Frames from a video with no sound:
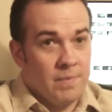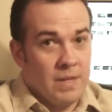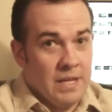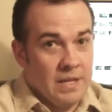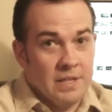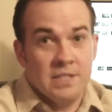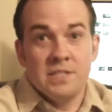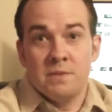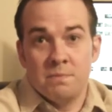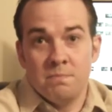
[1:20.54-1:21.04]

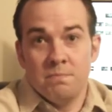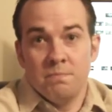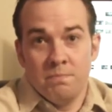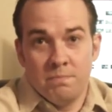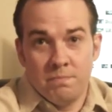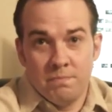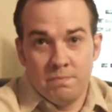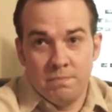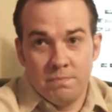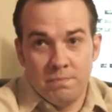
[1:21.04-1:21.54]
his
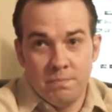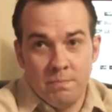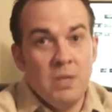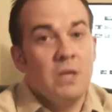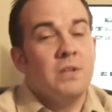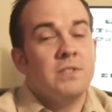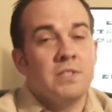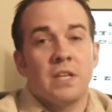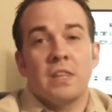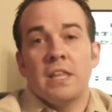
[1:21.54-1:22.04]

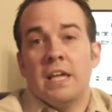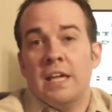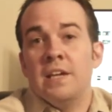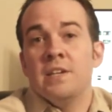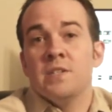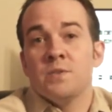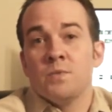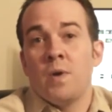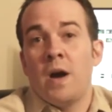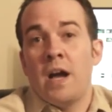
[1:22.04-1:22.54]
music that
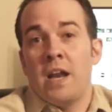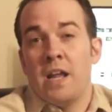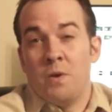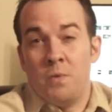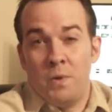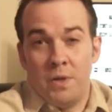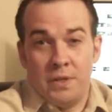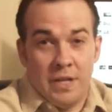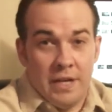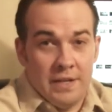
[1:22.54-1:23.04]
he's writing
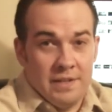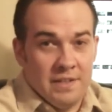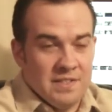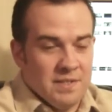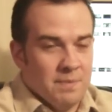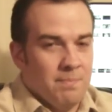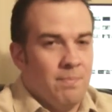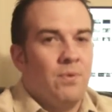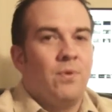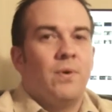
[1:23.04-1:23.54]
will not
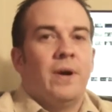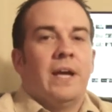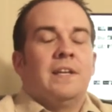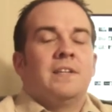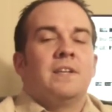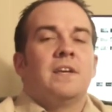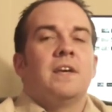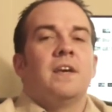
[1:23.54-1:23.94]
disappoint.